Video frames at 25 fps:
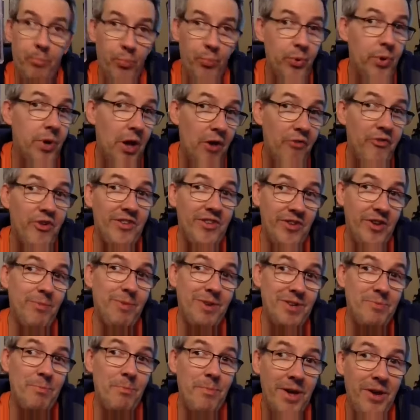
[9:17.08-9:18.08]
but obviously a
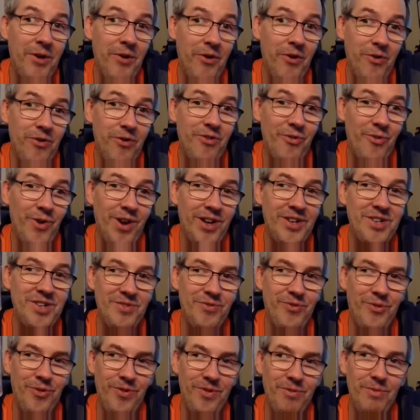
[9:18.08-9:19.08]
much better
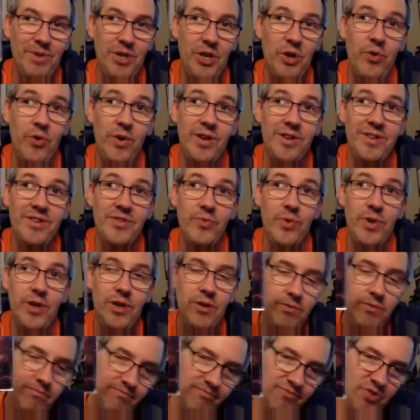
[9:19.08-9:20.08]
direction for them to go in as
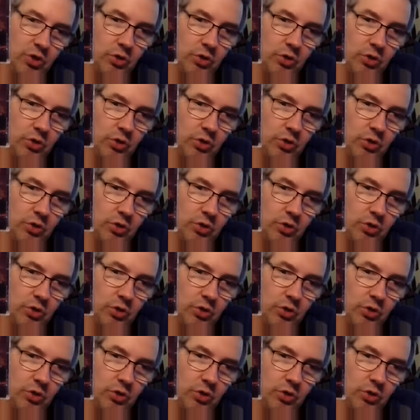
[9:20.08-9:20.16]
well.